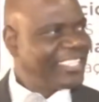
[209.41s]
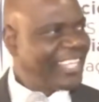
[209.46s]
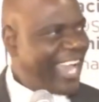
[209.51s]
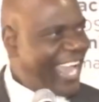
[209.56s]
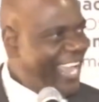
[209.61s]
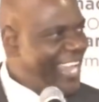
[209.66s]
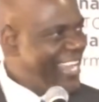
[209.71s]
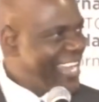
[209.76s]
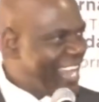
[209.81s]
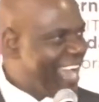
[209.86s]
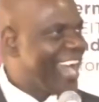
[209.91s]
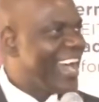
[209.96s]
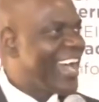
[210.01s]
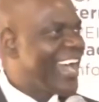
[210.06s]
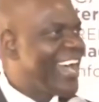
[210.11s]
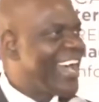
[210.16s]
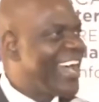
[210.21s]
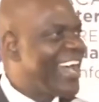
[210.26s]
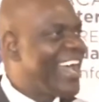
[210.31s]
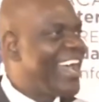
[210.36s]
China
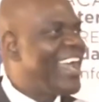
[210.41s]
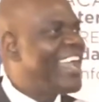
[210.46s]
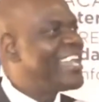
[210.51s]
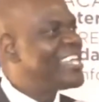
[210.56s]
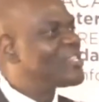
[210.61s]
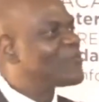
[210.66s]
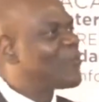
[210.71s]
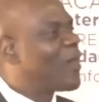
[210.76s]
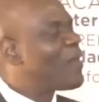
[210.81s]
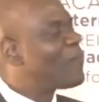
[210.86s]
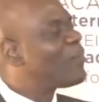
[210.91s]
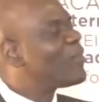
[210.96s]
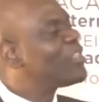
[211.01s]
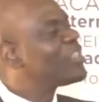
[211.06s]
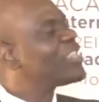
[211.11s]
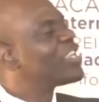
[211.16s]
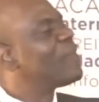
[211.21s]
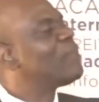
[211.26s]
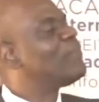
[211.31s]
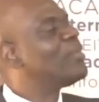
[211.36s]
has
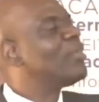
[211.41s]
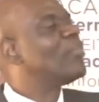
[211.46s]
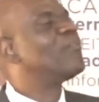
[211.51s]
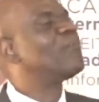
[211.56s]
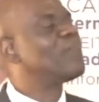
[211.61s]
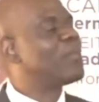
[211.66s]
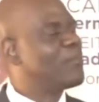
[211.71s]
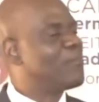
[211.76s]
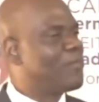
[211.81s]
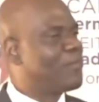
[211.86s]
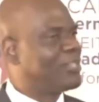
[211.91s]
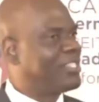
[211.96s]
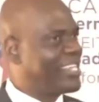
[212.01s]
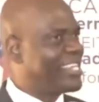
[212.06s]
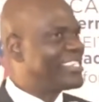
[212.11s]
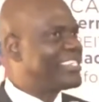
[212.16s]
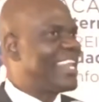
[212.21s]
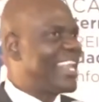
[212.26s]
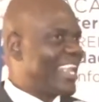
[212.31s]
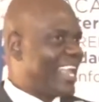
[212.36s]
1.3 billion people,
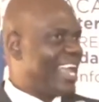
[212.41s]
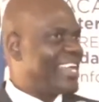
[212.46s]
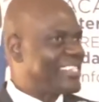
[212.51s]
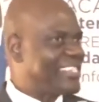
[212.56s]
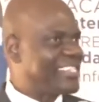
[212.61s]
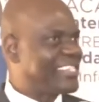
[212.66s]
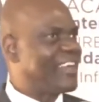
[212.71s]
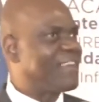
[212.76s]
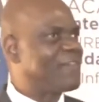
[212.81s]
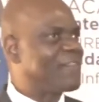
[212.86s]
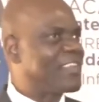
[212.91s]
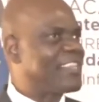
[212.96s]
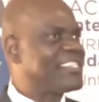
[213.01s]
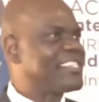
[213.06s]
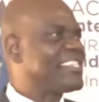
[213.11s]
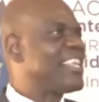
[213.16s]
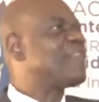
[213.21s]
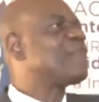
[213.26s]
just like us as Africans.